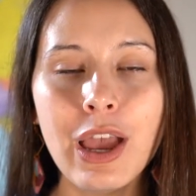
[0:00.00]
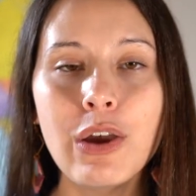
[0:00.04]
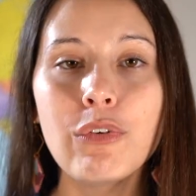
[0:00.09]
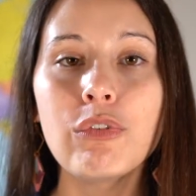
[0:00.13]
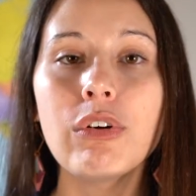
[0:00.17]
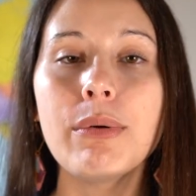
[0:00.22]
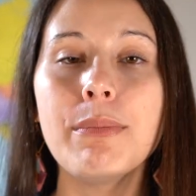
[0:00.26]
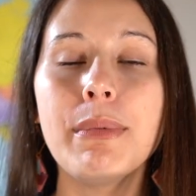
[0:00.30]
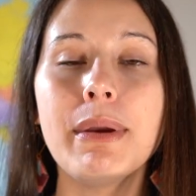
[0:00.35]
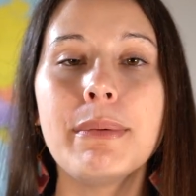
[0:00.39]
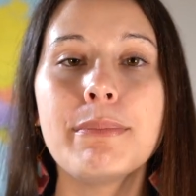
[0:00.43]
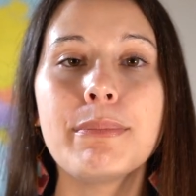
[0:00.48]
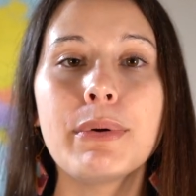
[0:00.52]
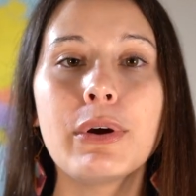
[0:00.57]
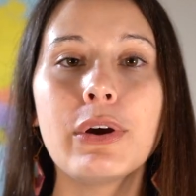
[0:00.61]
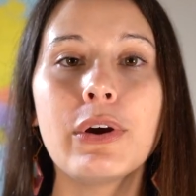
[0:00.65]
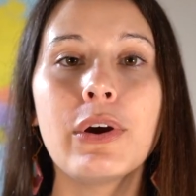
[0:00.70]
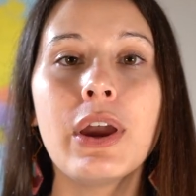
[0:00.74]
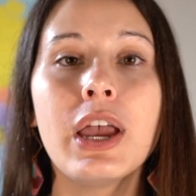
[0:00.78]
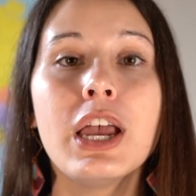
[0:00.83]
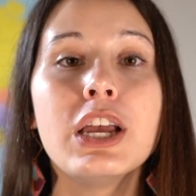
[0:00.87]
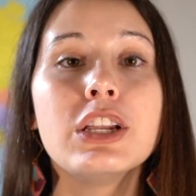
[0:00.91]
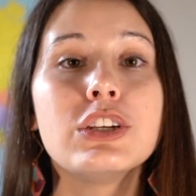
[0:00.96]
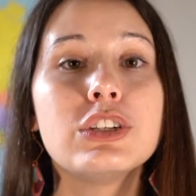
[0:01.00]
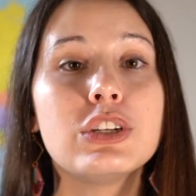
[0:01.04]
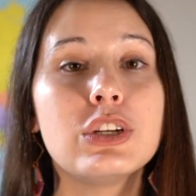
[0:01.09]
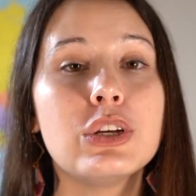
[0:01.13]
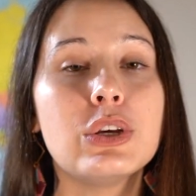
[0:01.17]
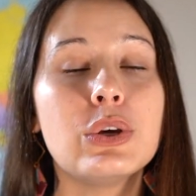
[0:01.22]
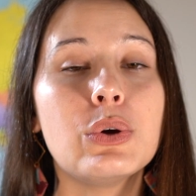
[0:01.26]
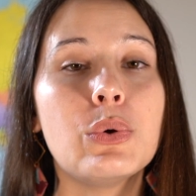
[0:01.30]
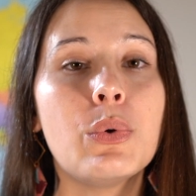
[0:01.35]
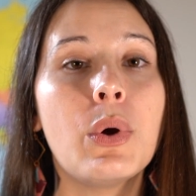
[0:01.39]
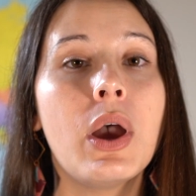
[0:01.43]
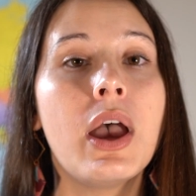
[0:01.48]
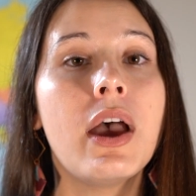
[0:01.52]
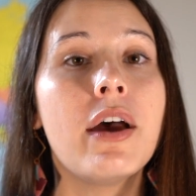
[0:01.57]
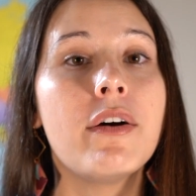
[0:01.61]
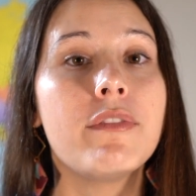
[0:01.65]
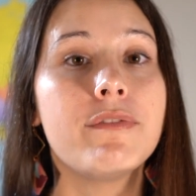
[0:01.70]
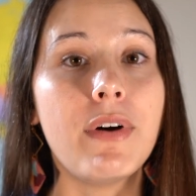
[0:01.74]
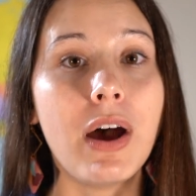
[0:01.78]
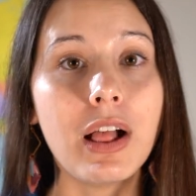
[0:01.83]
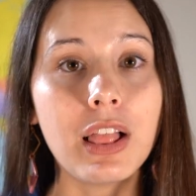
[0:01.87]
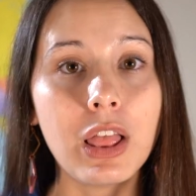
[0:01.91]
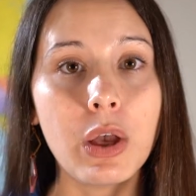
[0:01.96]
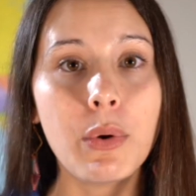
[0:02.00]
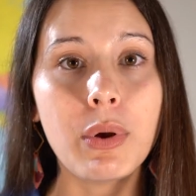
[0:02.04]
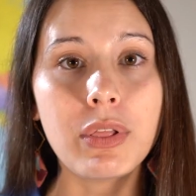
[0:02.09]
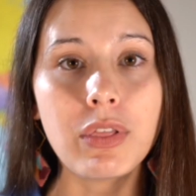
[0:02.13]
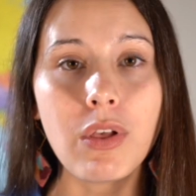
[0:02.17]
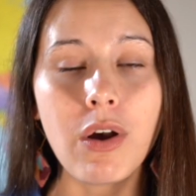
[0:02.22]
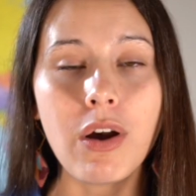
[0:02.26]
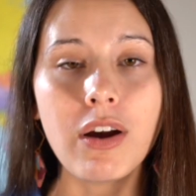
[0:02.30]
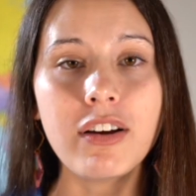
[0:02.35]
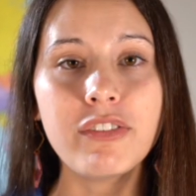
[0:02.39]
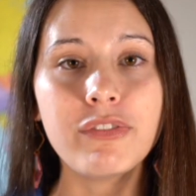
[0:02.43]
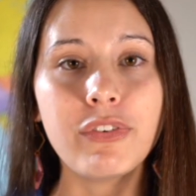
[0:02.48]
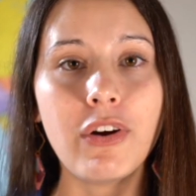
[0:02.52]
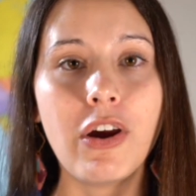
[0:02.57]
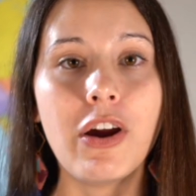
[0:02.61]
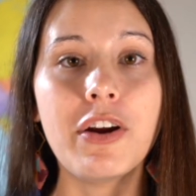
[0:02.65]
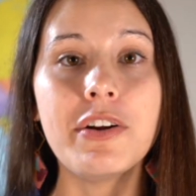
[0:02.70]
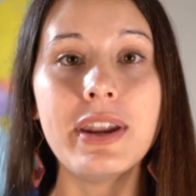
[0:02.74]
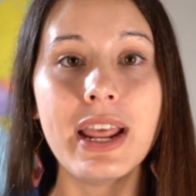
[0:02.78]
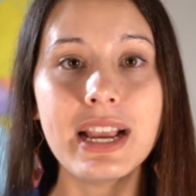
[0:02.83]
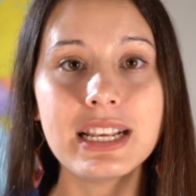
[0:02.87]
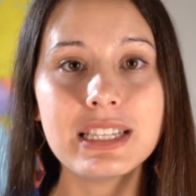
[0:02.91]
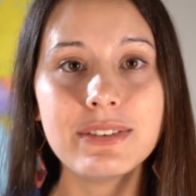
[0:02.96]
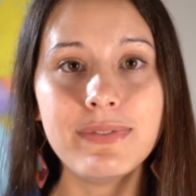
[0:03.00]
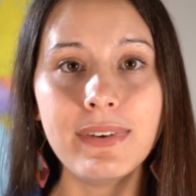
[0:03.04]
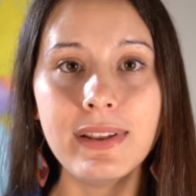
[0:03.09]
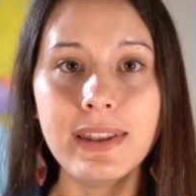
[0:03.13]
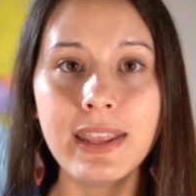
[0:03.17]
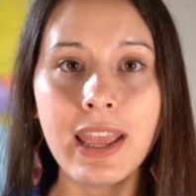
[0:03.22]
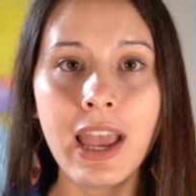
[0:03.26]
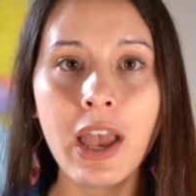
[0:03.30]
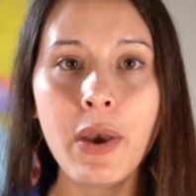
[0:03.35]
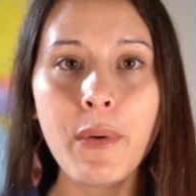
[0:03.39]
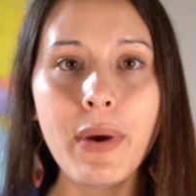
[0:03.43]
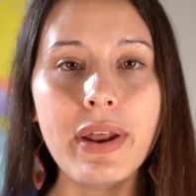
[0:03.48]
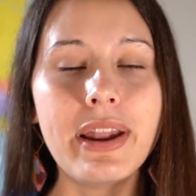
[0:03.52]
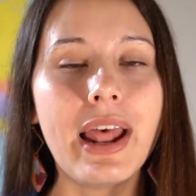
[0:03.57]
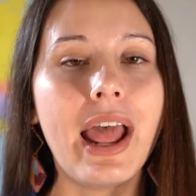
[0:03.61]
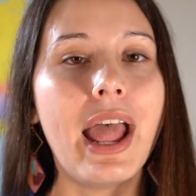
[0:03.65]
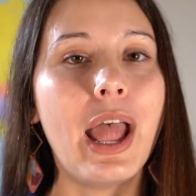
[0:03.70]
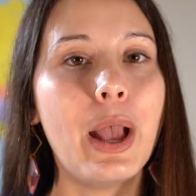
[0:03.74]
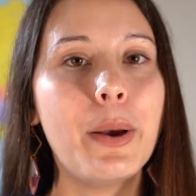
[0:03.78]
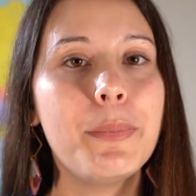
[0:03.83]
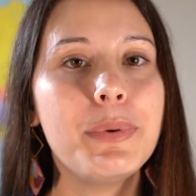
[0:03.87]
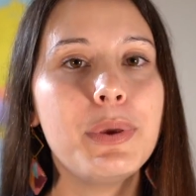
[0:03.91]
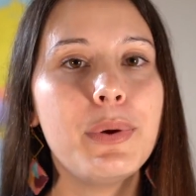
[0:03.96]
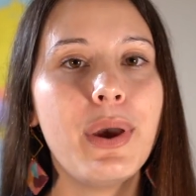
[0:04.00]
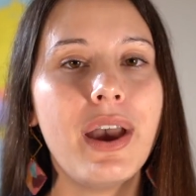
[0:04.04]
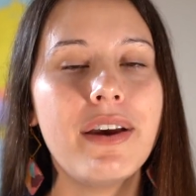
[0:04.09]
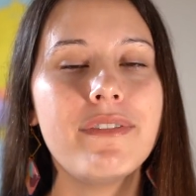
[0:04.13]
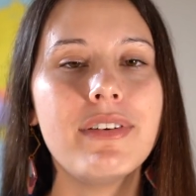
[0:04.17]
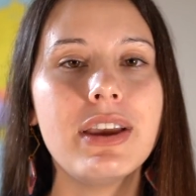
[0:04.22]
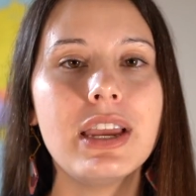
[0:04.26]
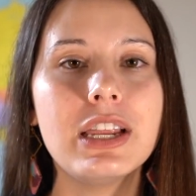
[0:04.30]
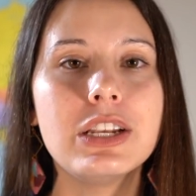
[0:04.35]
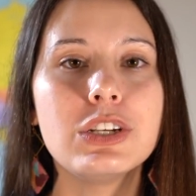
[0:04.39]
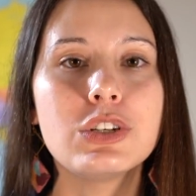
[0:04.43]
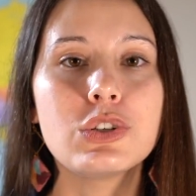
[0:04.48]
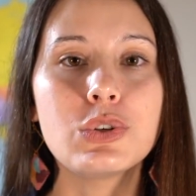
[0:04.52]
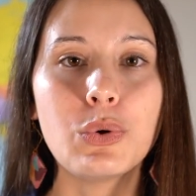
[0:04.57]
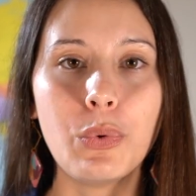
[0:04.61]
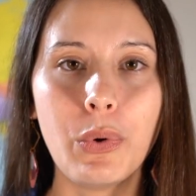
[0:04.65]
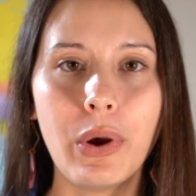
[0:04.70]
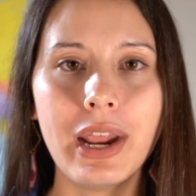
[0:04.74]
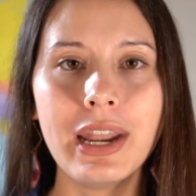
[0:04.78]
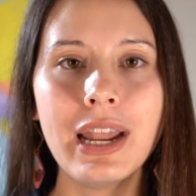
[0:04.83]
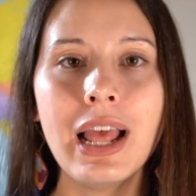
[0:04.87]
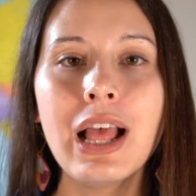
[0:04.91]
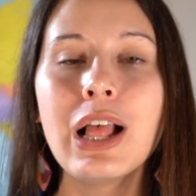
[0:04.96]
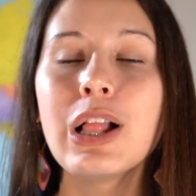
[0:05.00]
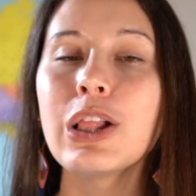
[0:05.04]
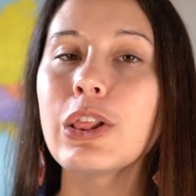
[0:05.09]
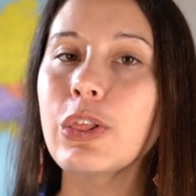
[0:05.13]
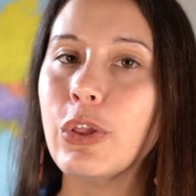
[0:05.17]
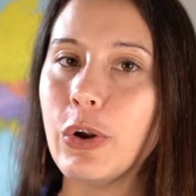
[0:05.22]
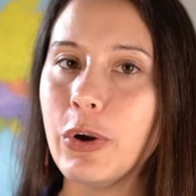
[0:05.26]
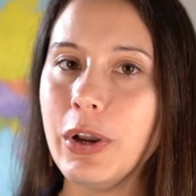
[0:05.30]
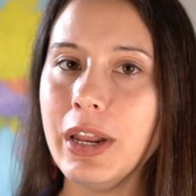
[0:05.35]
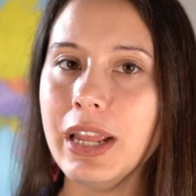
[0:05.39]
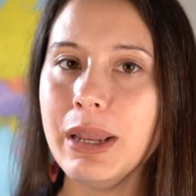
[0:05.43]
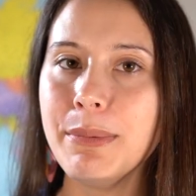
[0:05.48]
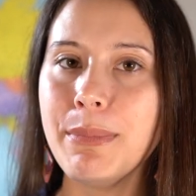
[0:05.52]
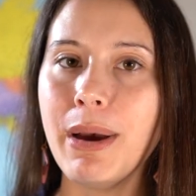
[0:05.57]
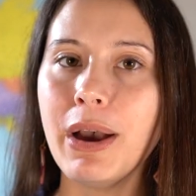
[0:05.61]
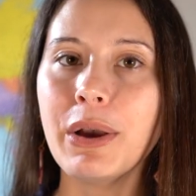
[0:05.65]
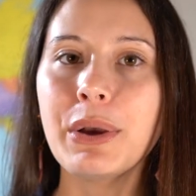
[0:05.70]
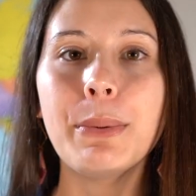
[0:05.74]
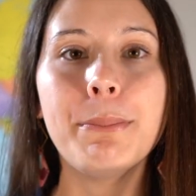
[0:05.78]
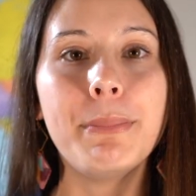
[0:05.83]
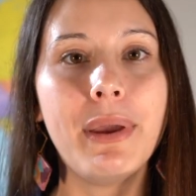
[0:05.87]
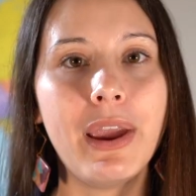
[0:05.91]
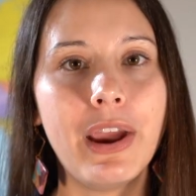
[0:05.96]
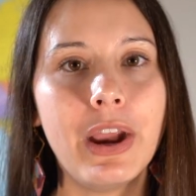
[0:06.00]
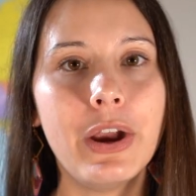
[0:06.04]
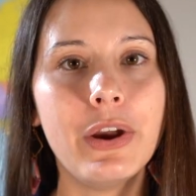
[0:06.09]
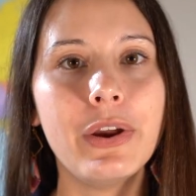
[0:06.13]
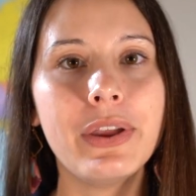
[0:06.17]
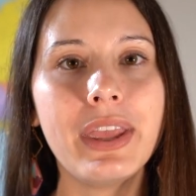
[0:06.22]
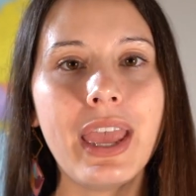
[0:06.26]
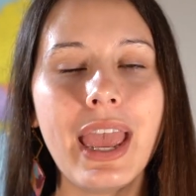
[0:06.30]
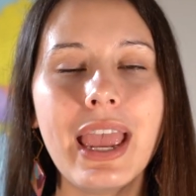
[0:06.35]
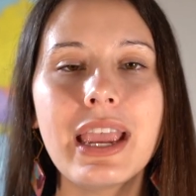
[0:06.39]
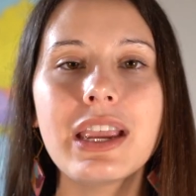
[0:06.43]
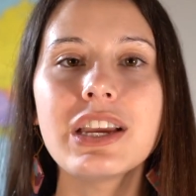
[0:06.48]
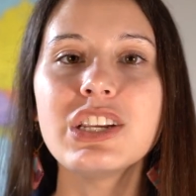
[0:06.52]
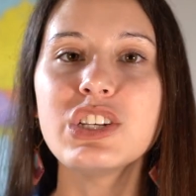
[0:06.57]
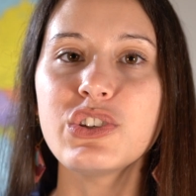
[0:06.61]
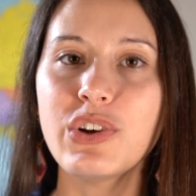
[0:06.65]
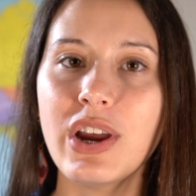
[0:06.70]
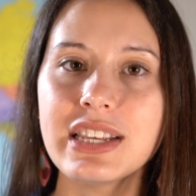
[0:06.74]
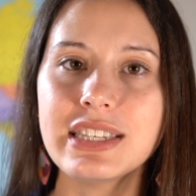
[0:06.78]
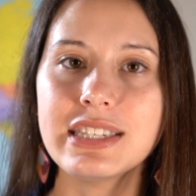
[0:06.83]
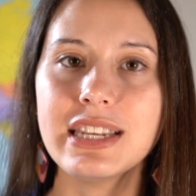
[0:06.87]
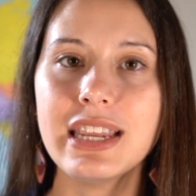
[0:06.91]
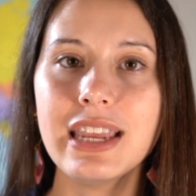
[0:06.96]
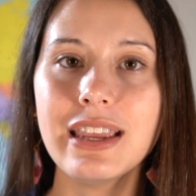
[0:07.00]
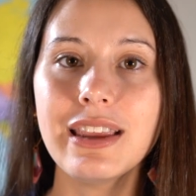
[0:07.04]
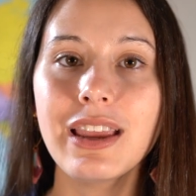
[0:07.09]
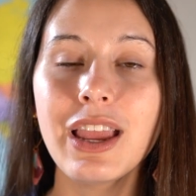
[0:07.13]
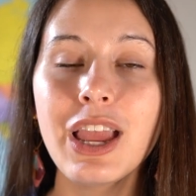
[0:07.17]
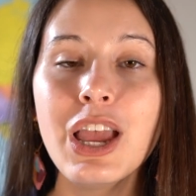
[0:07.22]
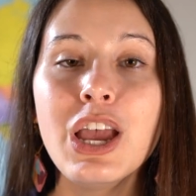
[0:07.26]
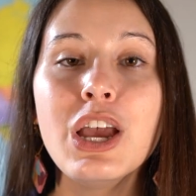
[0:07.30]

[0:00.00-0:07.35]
Remember to follow along for our next video, and I hope you have enjoyed learning about comparing and contrasting.